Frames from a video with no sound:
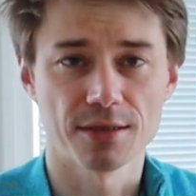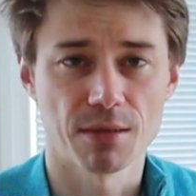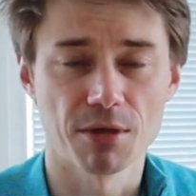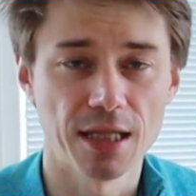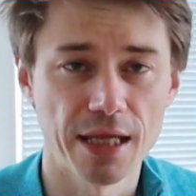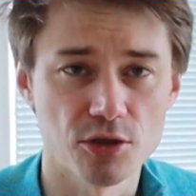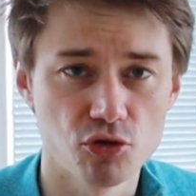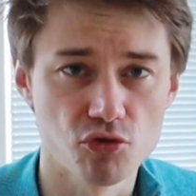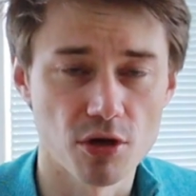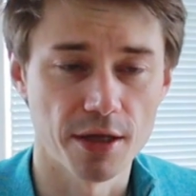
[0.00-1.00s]
some clash
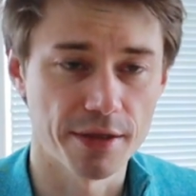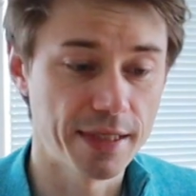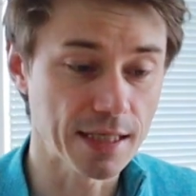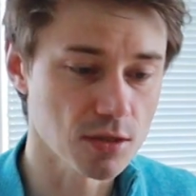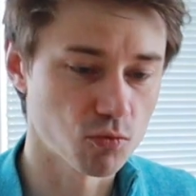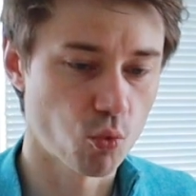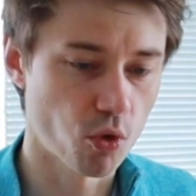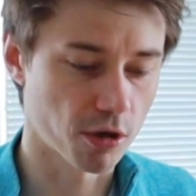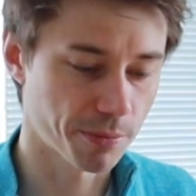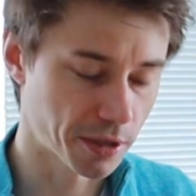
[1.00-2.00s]
usually. It doesn't
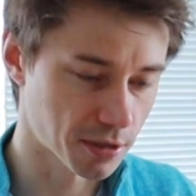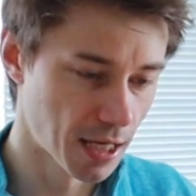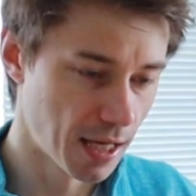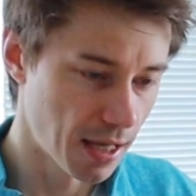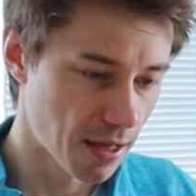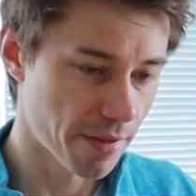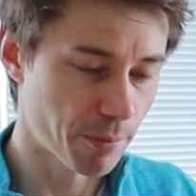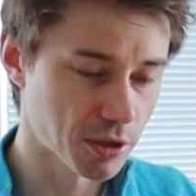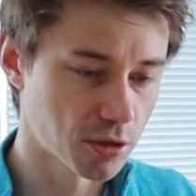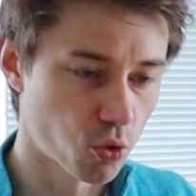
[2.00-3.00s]
work because the
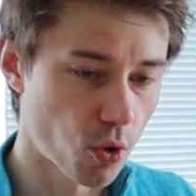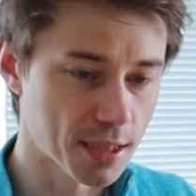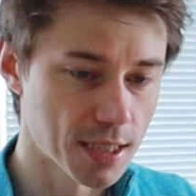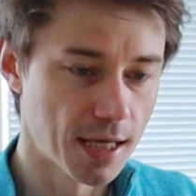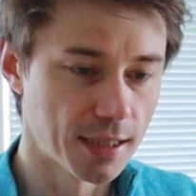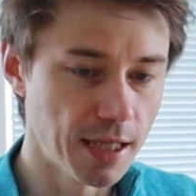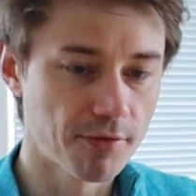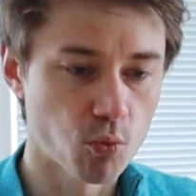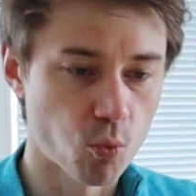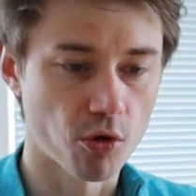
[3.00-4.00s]
person who has
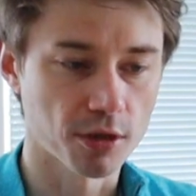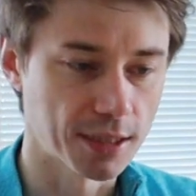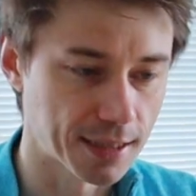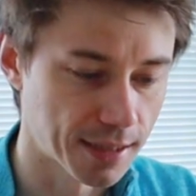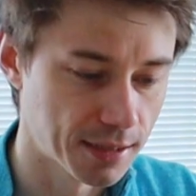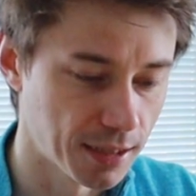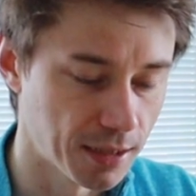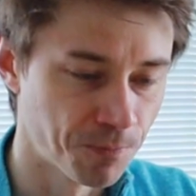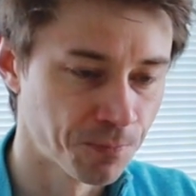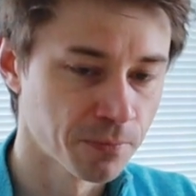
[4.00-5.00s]
never worked in
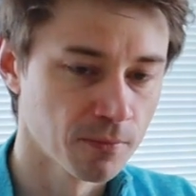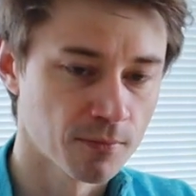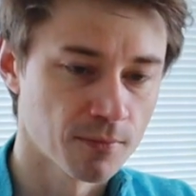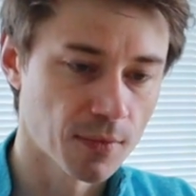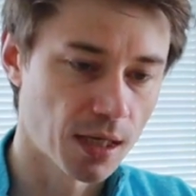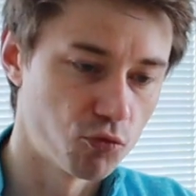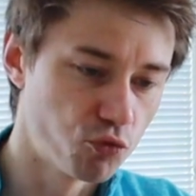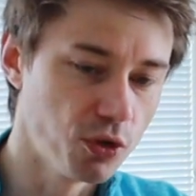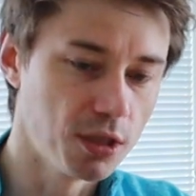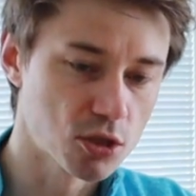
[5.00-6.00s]
IT
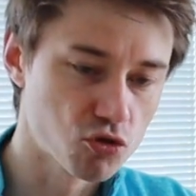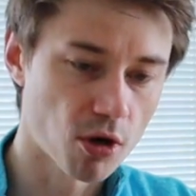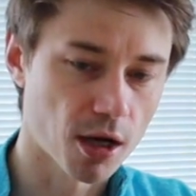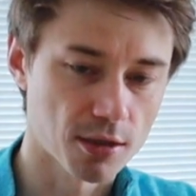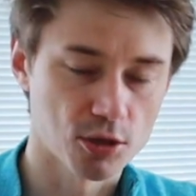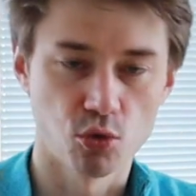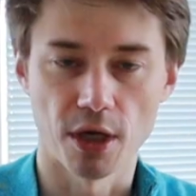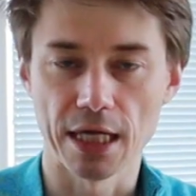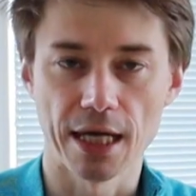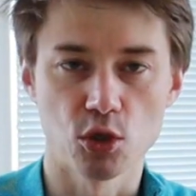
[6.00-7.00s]
really struggles to
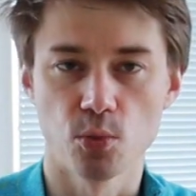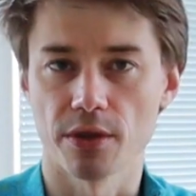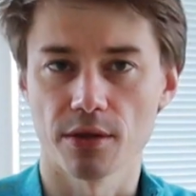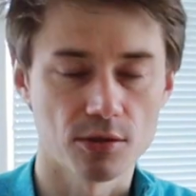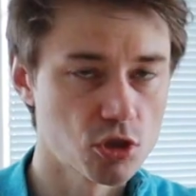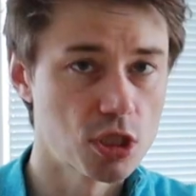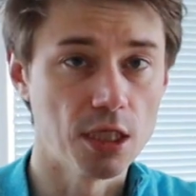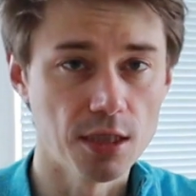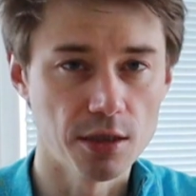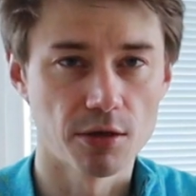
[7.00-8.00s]
engage with
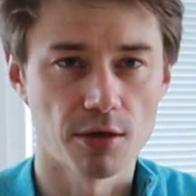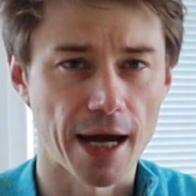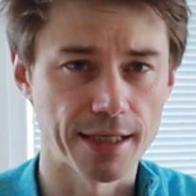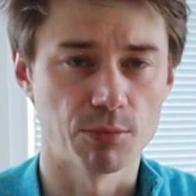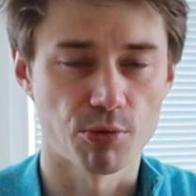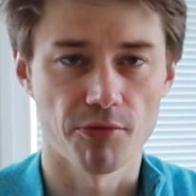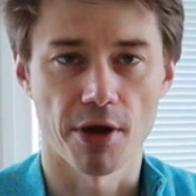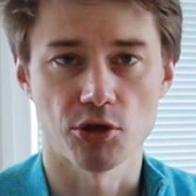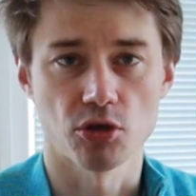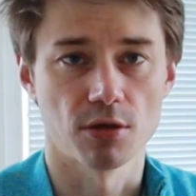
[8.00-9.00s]
senior IT
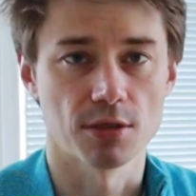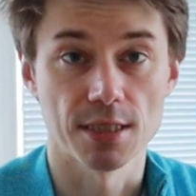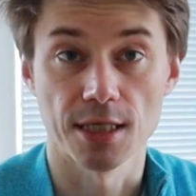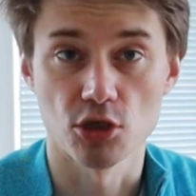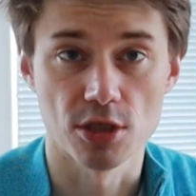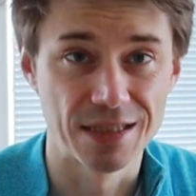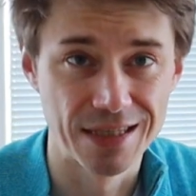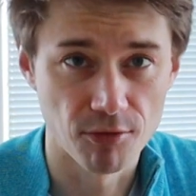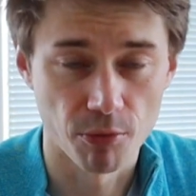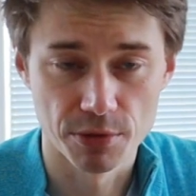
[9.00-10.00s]
professionals such as
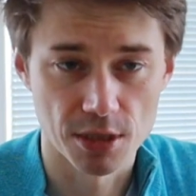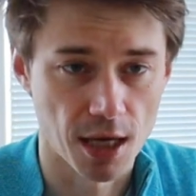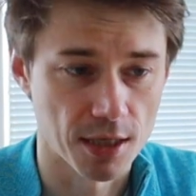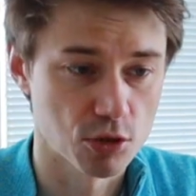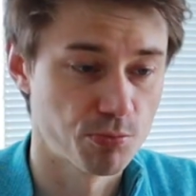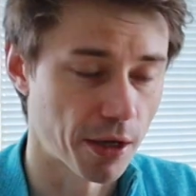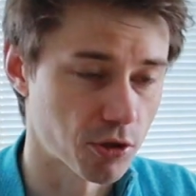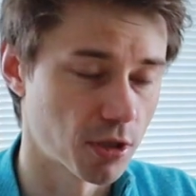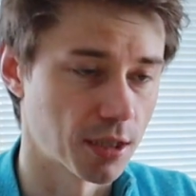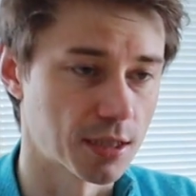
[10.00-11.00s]
DevOps
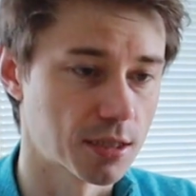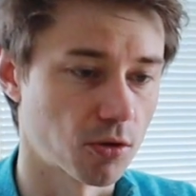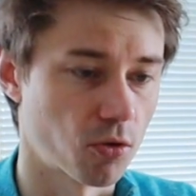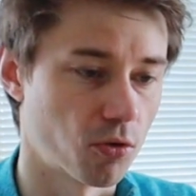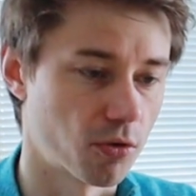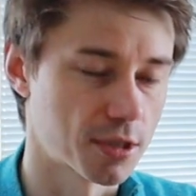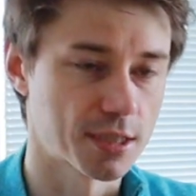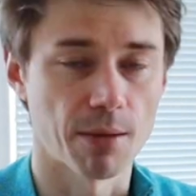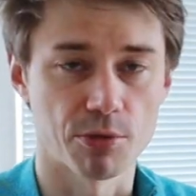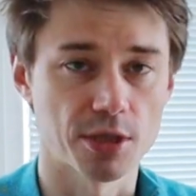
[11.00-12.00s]
specialists or
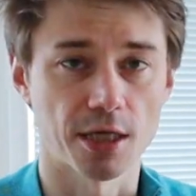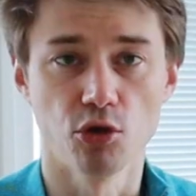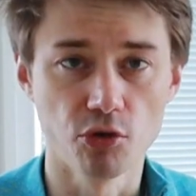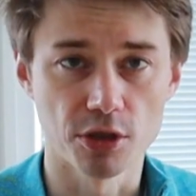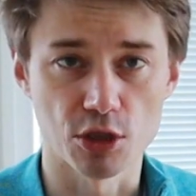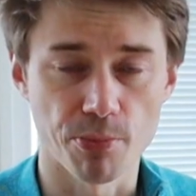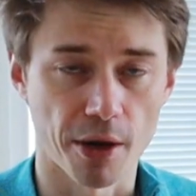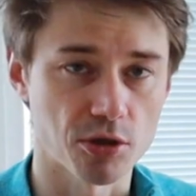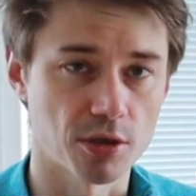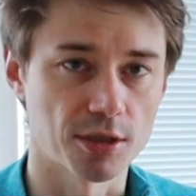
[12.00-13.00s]
cybersecurity
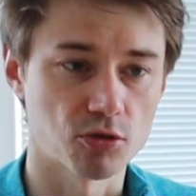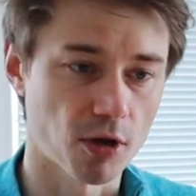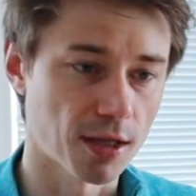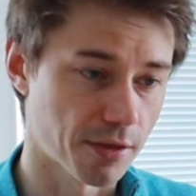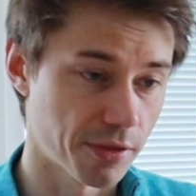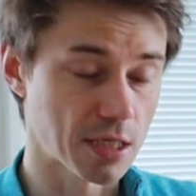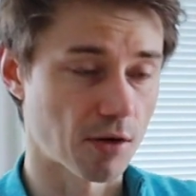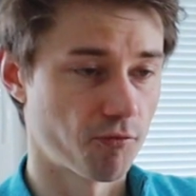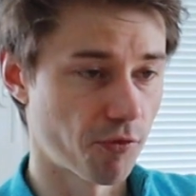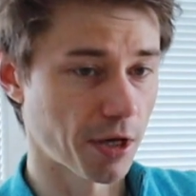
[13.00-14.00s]
specialists, right? Like these
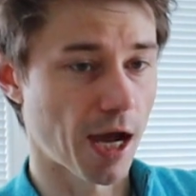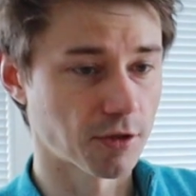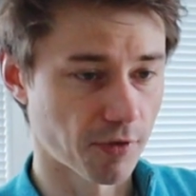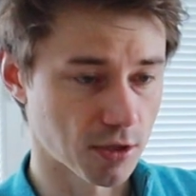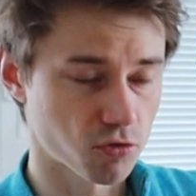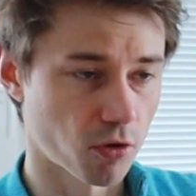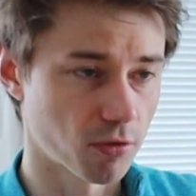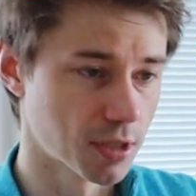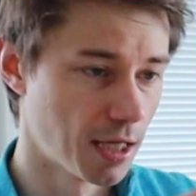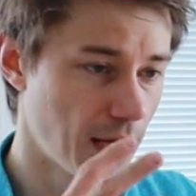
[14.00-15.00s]
are very advanced
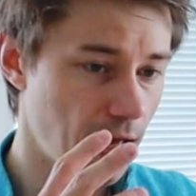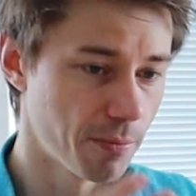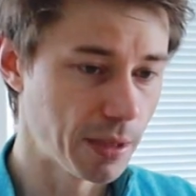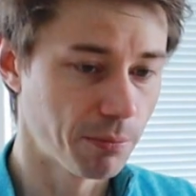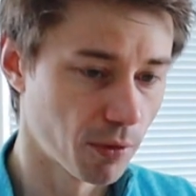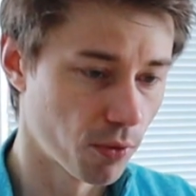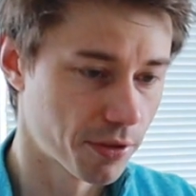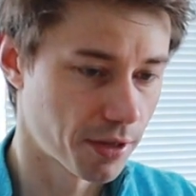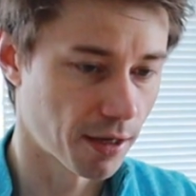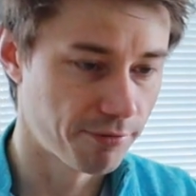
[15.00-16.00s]
roles, people
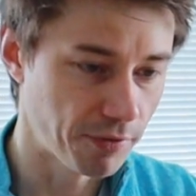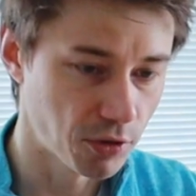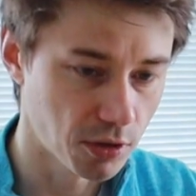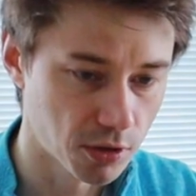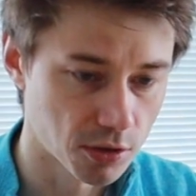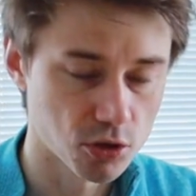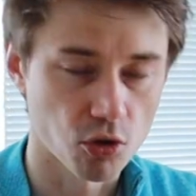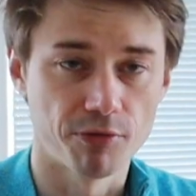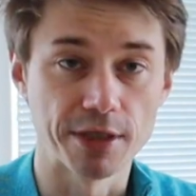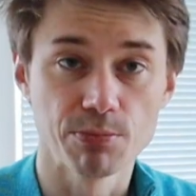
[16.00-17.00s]
with 15 years
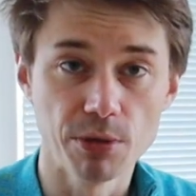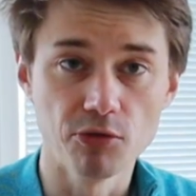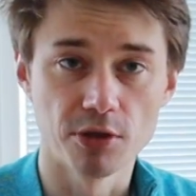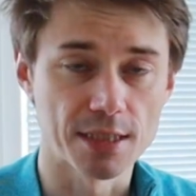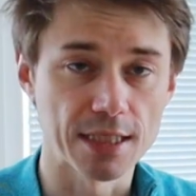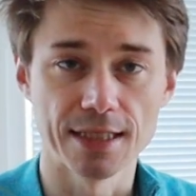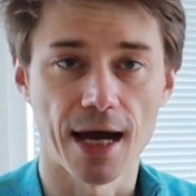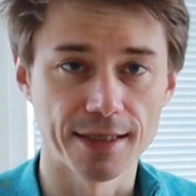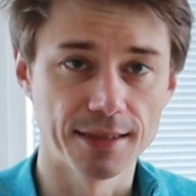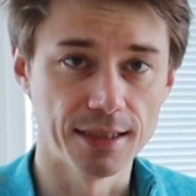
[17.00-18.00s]
of experience in
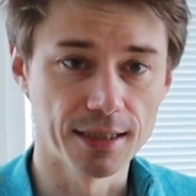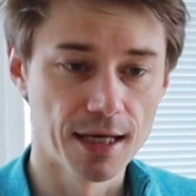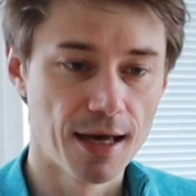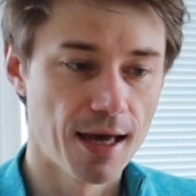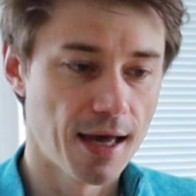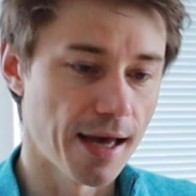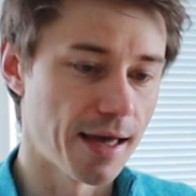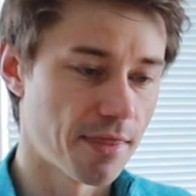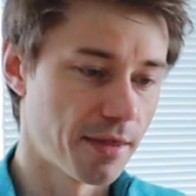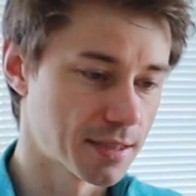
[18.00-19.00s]
IT,
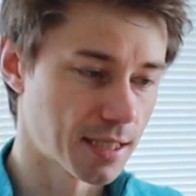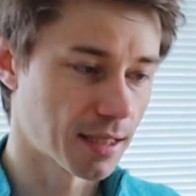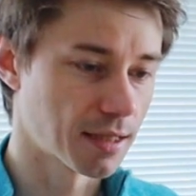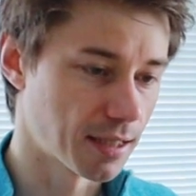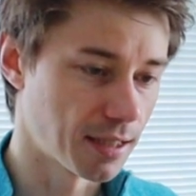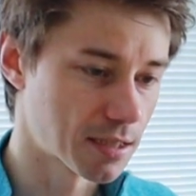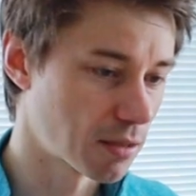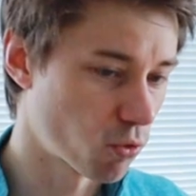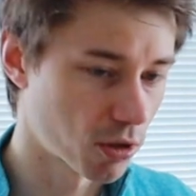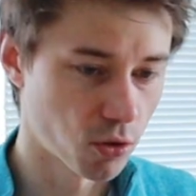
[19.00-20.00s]
and suddenly
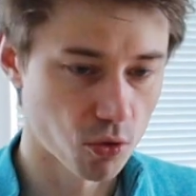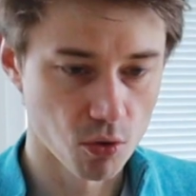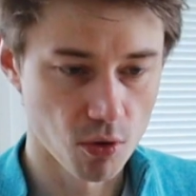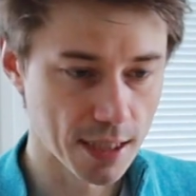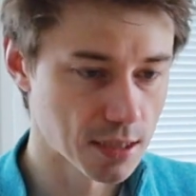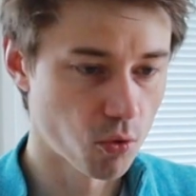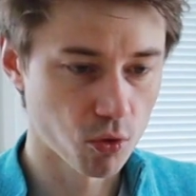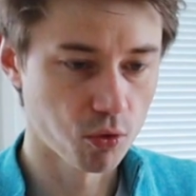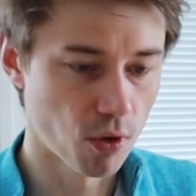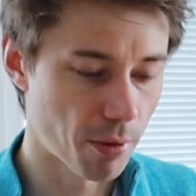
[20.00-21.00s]
someone who has no
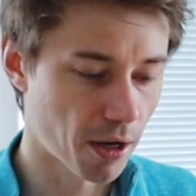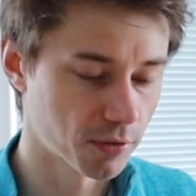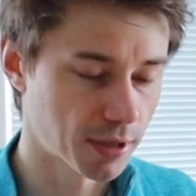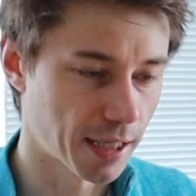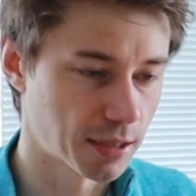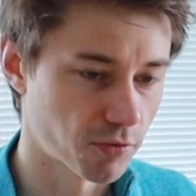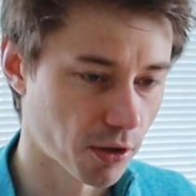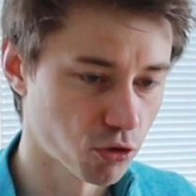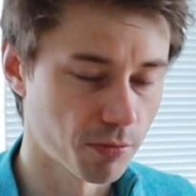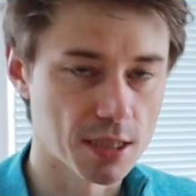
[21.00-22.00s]
clue about IT
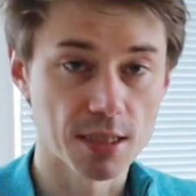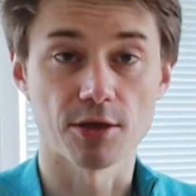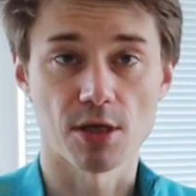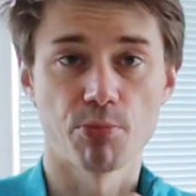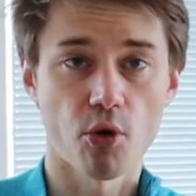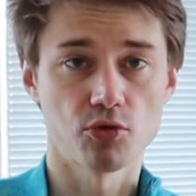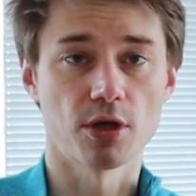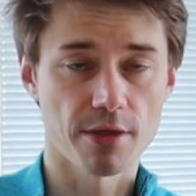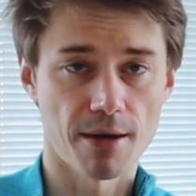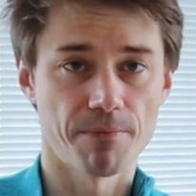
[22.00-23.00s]
recruitment starts
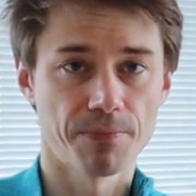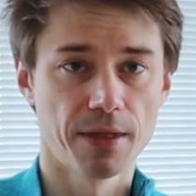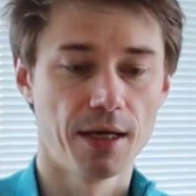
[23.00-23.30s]
approaching them.